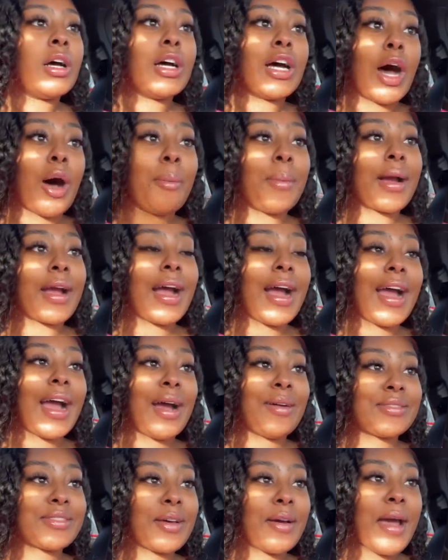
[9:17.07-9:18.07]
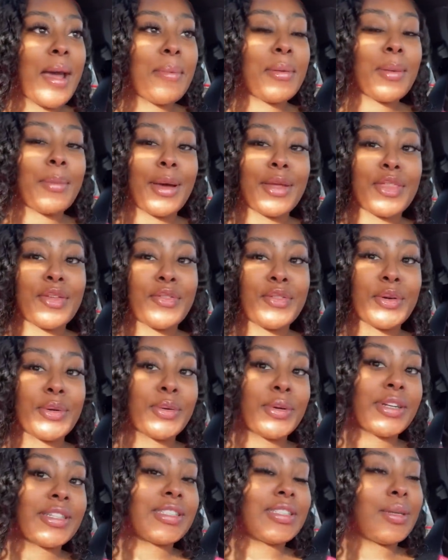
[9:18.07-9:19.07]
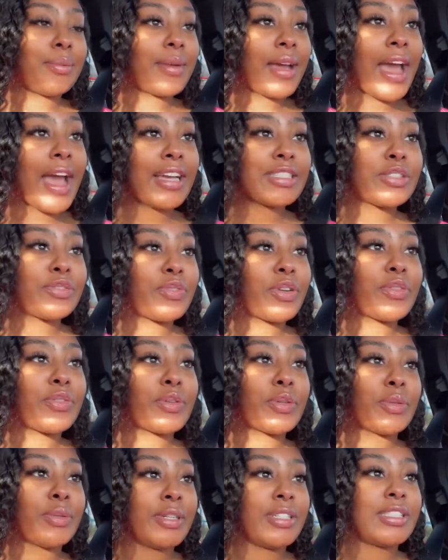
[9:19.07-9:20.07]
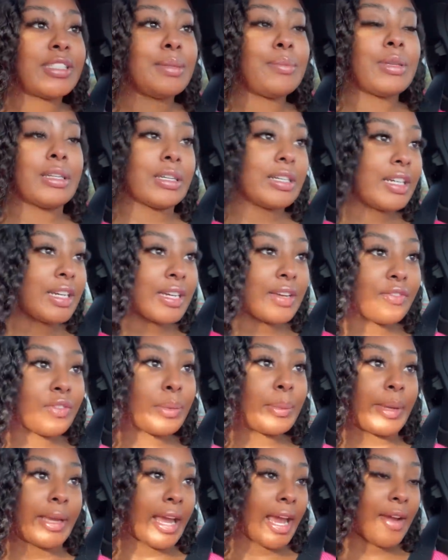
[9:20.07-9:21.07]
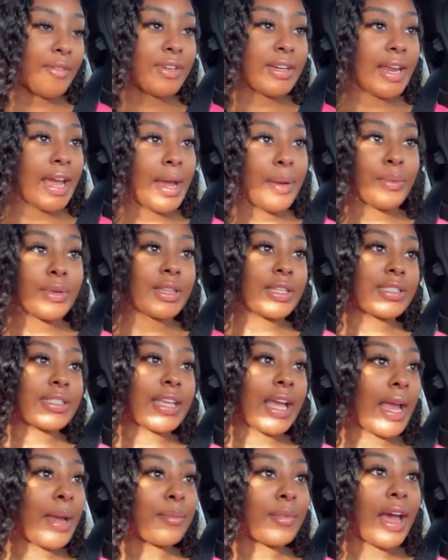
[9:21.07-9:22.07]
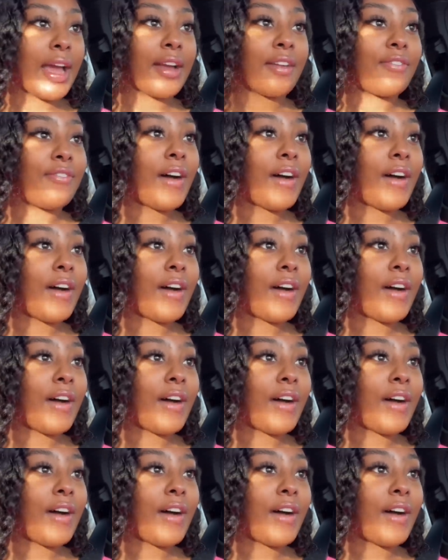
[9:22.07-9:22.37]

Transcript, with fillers: oh my god i'm so happy about the food because she been asking for food and she be cooking for me every day with the same like